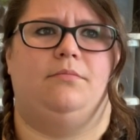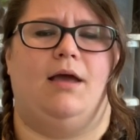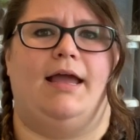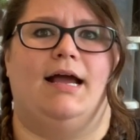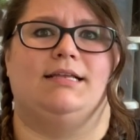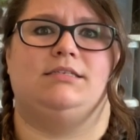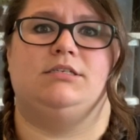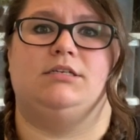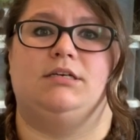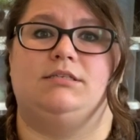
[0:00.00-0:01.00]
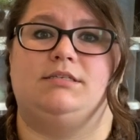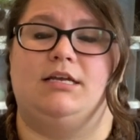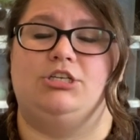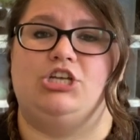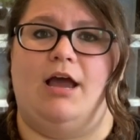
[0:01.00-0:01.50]
I got to sit
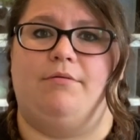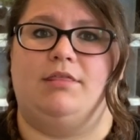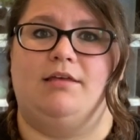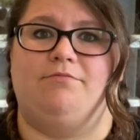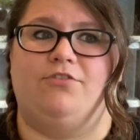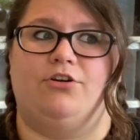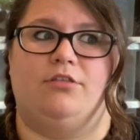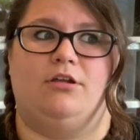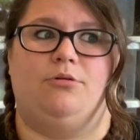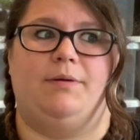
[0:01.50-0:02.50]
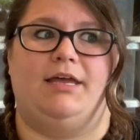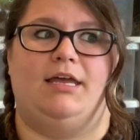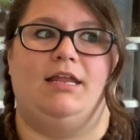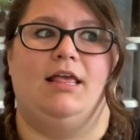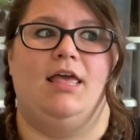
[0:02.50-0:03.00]
and chat with them for a little
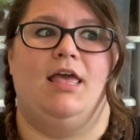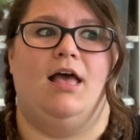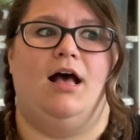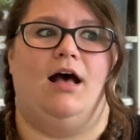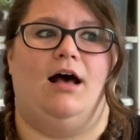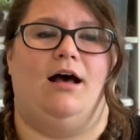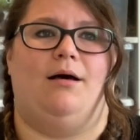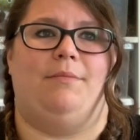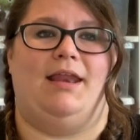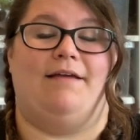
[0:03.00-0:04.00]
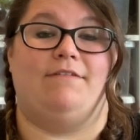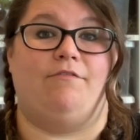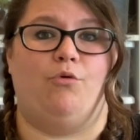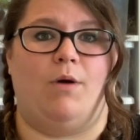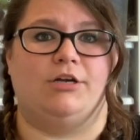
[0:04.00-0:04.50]
bit. And I've
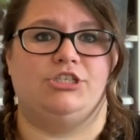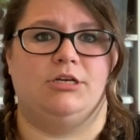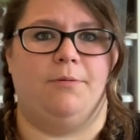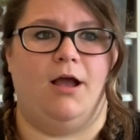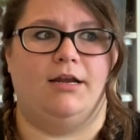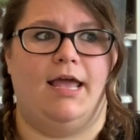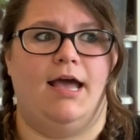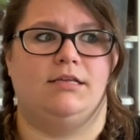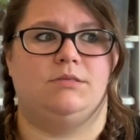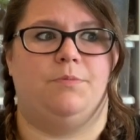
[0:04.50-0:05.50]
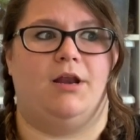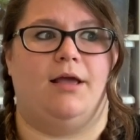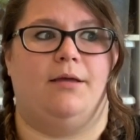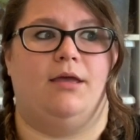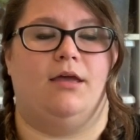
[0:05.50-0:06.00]
never watched their podcast, but
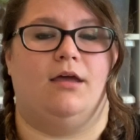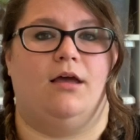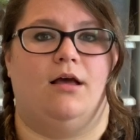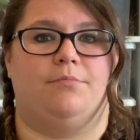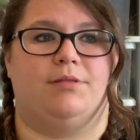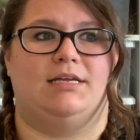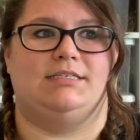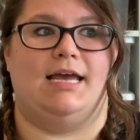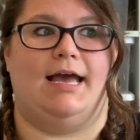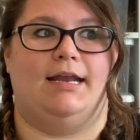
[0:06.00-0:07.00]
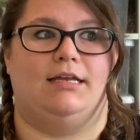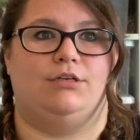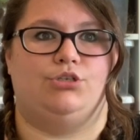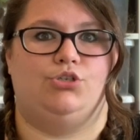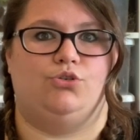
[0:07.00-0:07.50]
I plan to add
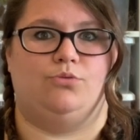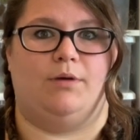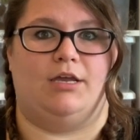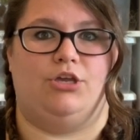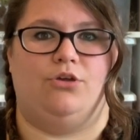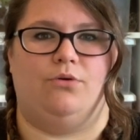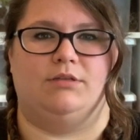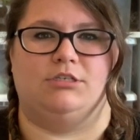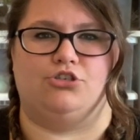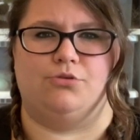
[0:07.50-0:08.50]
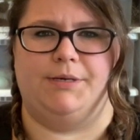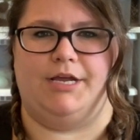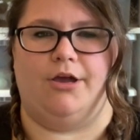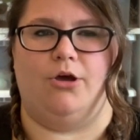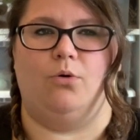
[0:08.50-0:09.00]
it to my queue. It's a
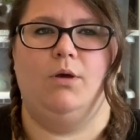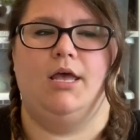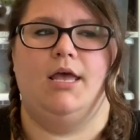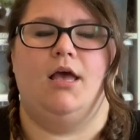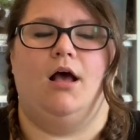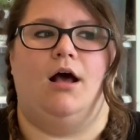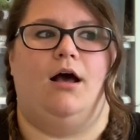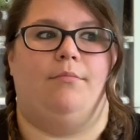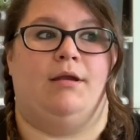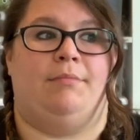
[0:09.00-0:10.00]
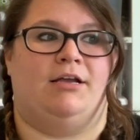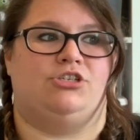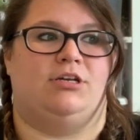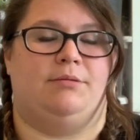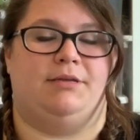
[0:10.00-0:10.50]
trio. And I'm
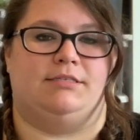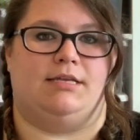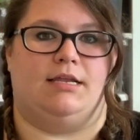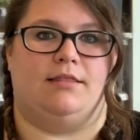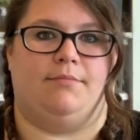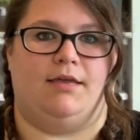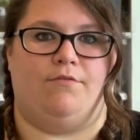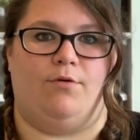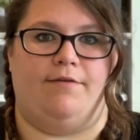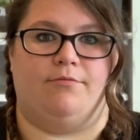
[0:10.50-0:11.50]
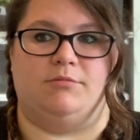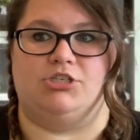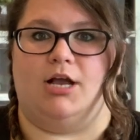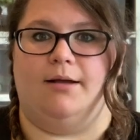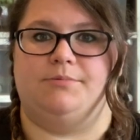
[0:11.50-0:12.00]
actually going to be sending them a giveaway from the
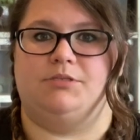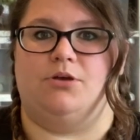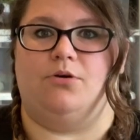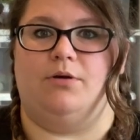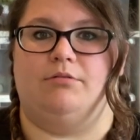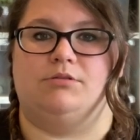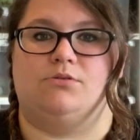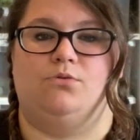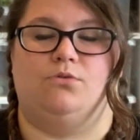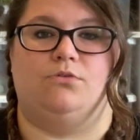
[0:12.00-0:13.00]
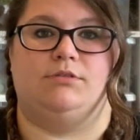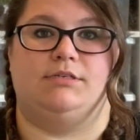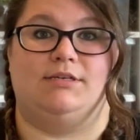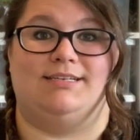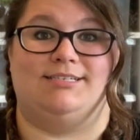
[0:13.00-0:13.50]
shop. So it was cool
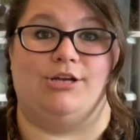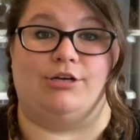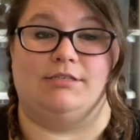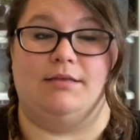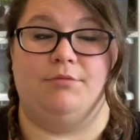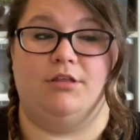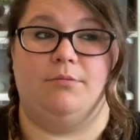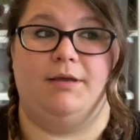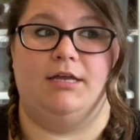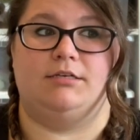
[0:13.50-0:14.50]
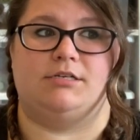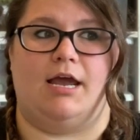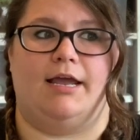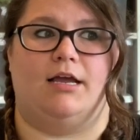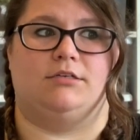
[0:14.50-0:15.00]
to get to talk to them a little bit.
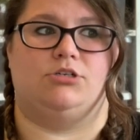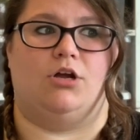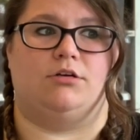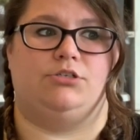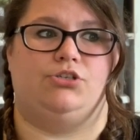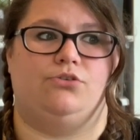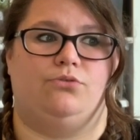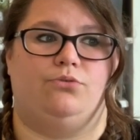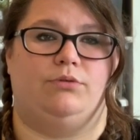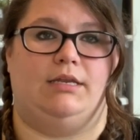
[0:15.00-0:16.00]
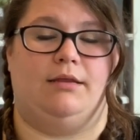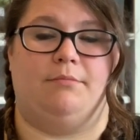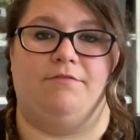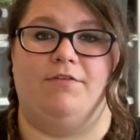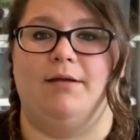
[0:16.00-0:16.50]
I got to talk to Leading
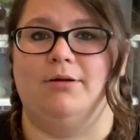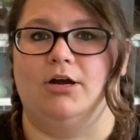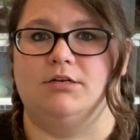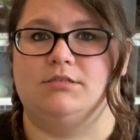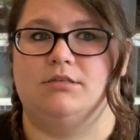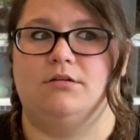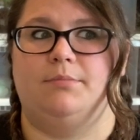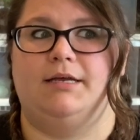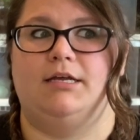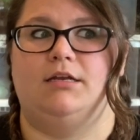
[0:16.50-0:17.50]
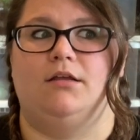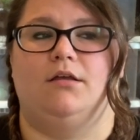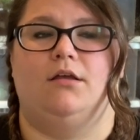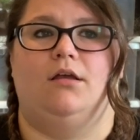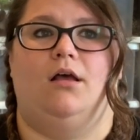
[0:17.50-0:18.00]
Men Fiber Arts a little bit.
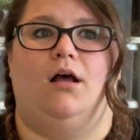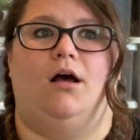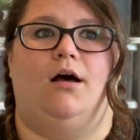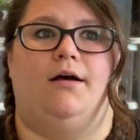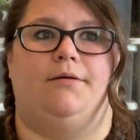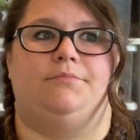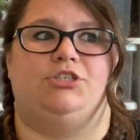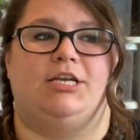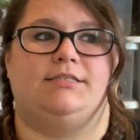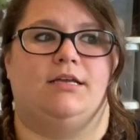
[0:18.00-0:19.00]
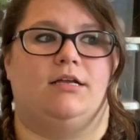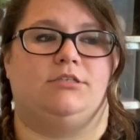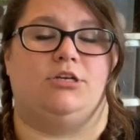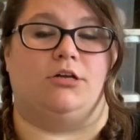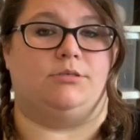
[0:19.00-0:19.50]
Jason got
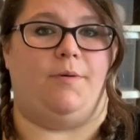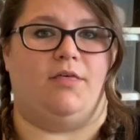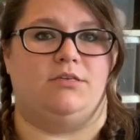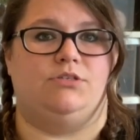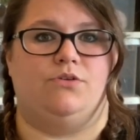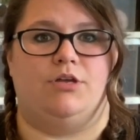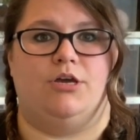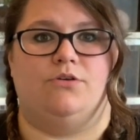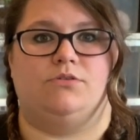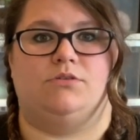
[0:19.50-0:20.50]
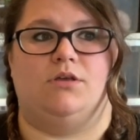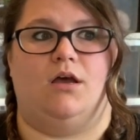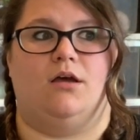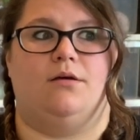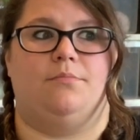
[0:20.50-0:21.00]
to talk to Poly Studios
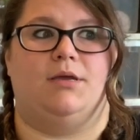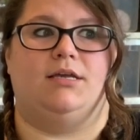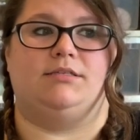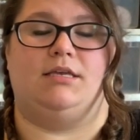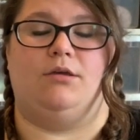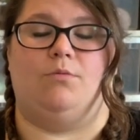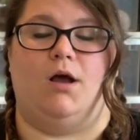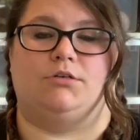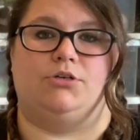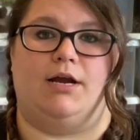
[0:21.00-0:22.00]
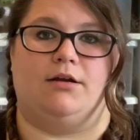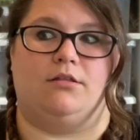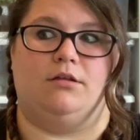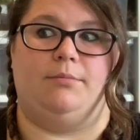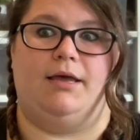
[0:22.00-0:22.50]
because he walked around a
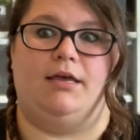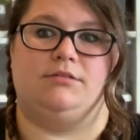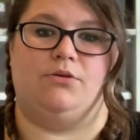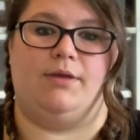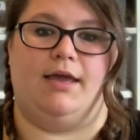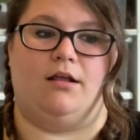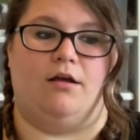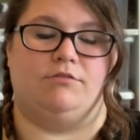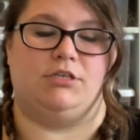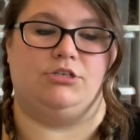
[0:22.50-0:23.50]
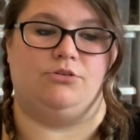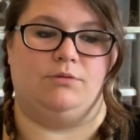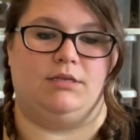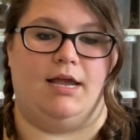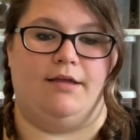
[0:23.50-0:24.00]
little bit. So he had a conversation
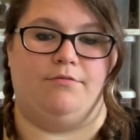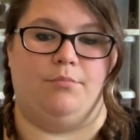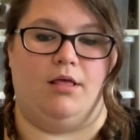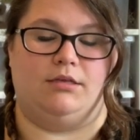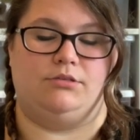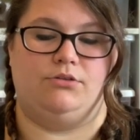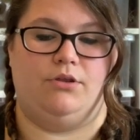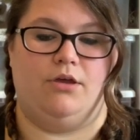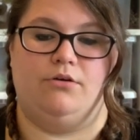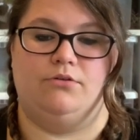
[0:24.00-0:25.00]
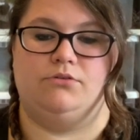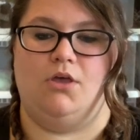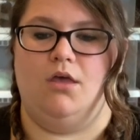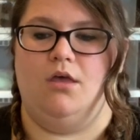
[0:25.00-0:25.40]
with the guy from Poly Studios.